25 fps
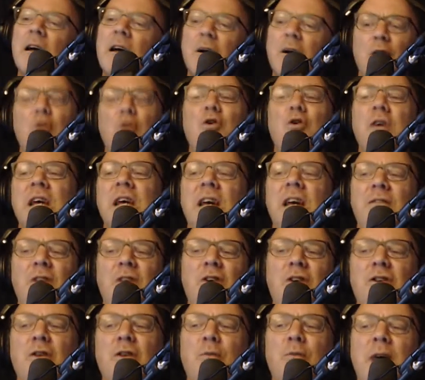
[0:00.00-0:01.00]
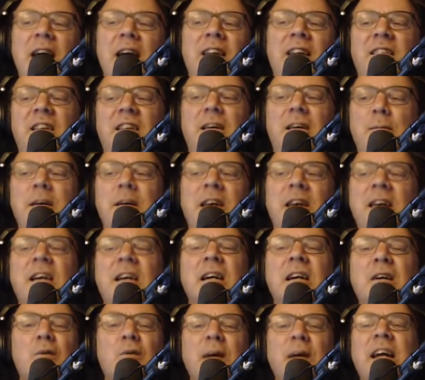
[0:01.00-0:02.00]
Who gave you the right to be
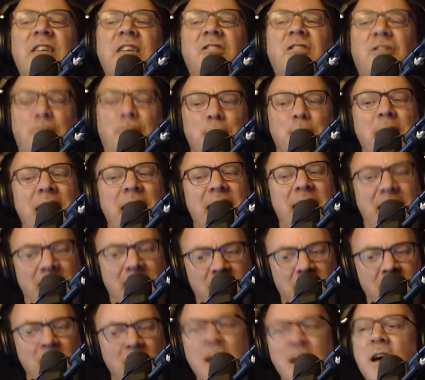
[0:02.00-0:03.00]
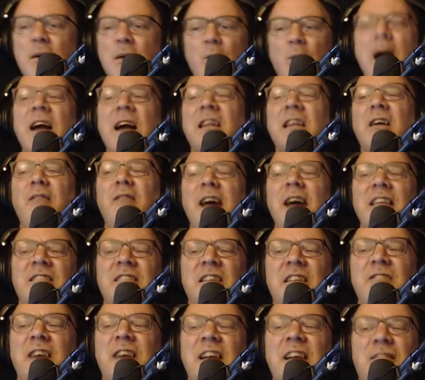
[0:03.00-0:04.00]
a rich man? While the rest
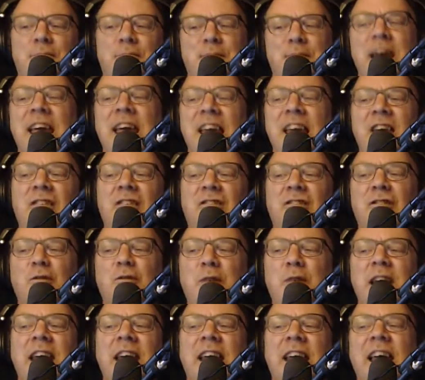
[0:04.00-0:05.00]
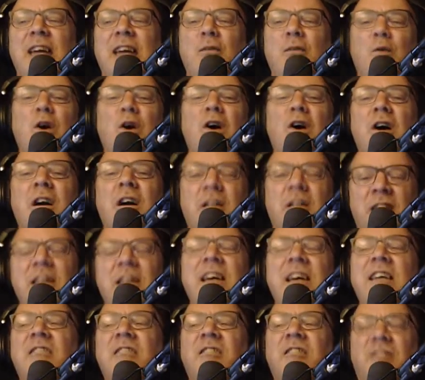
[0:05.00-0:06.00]
of us pay us so we can work
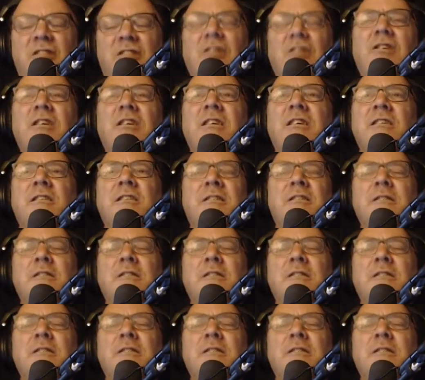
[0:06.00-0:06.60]
this soil?